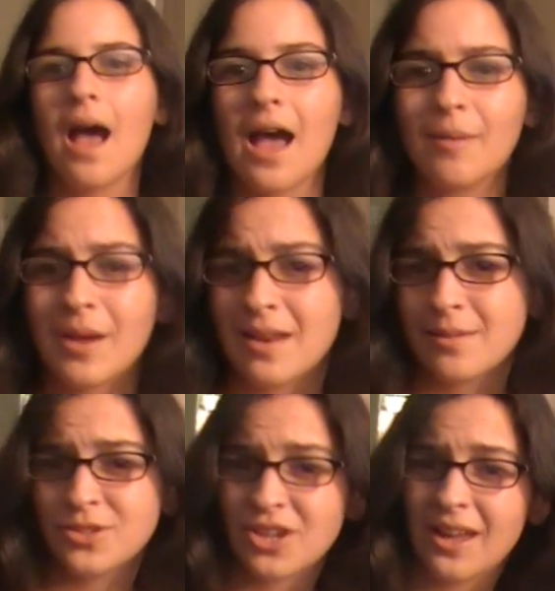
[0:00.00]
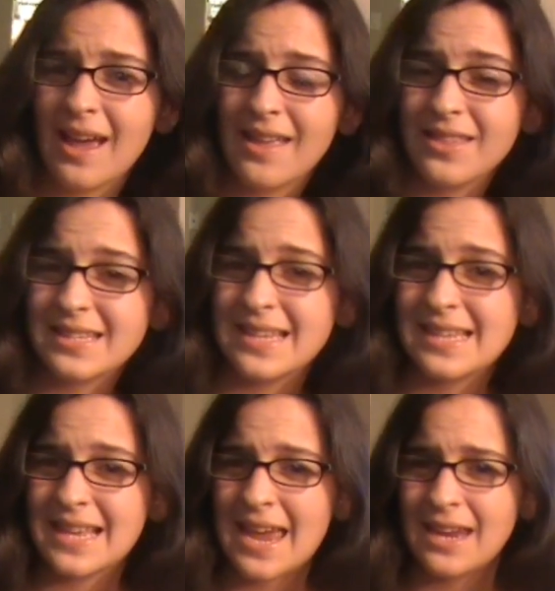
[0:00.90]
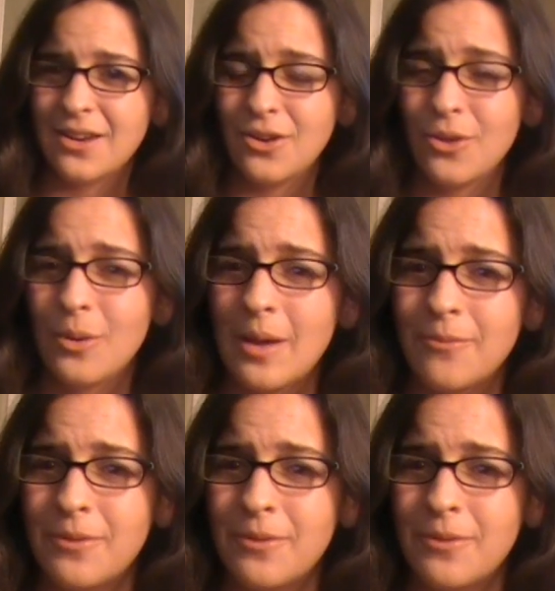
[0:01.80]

Hi, my name's Jenna and this is a new